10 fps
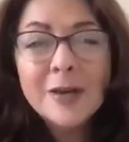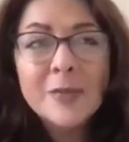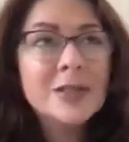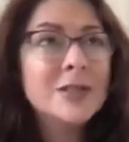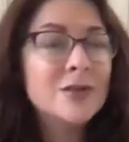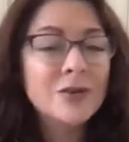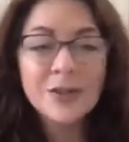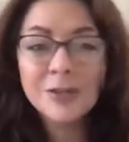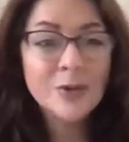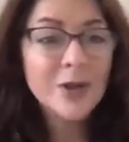because the truth
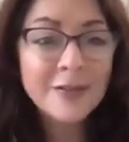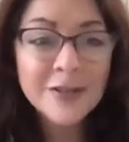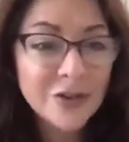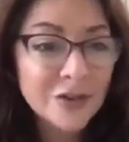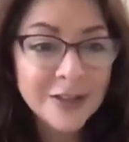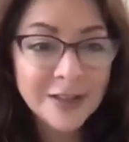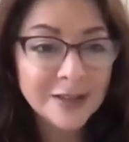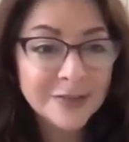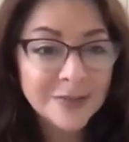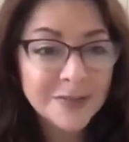is we have eternity.